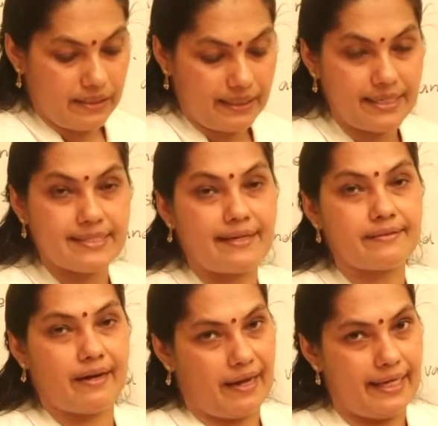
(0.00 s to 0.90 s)
is a
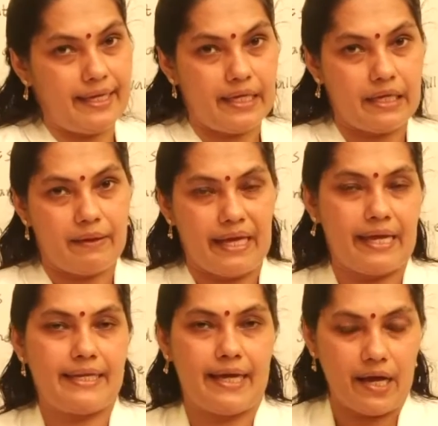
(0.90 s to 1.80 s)
dry
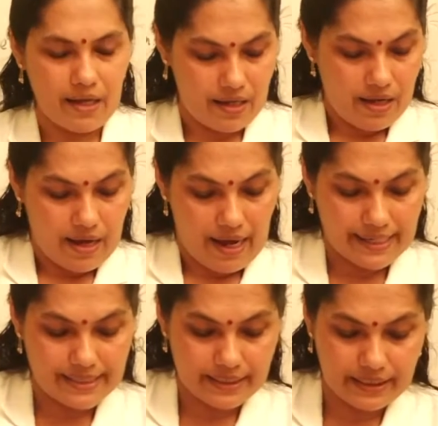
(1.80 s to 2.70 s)
area
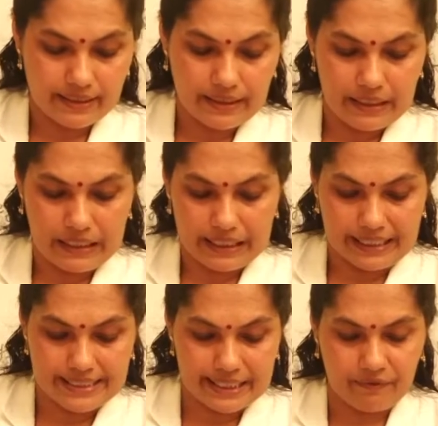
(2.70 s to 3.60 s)
and
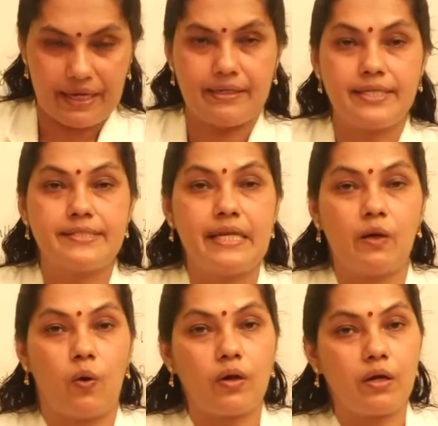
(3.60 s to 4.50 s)
receive a little
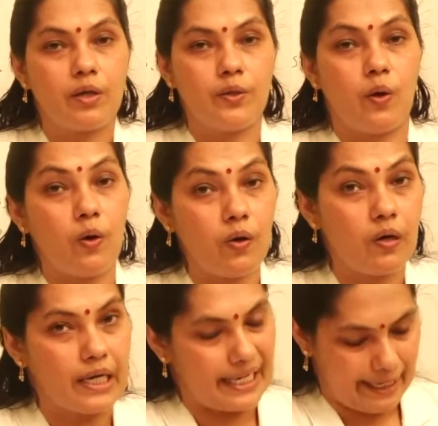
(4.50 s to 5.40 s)
or
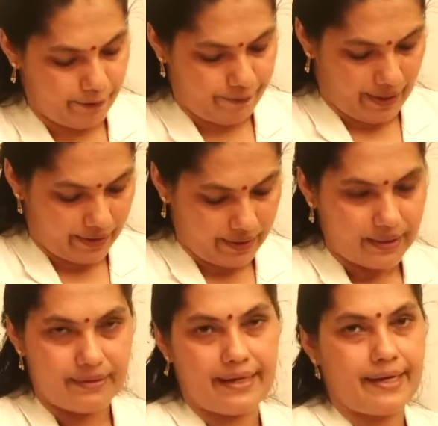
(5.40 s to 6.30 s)
no rainfall.
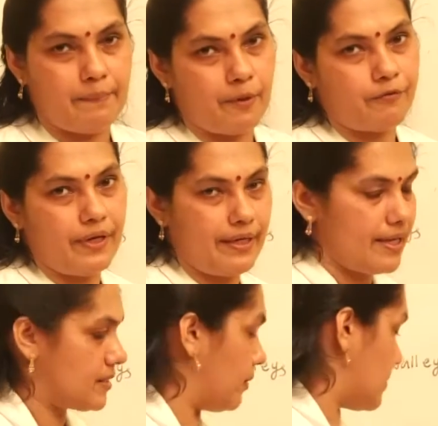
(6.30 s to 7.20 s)
That type of area
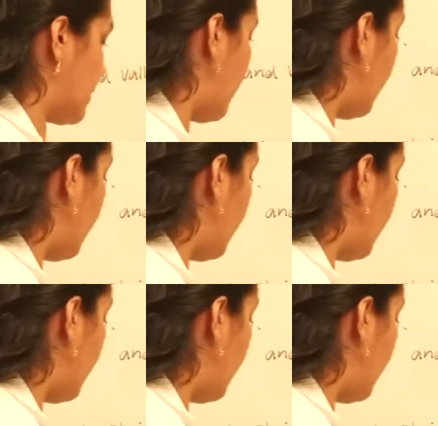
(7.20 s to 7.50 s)
is also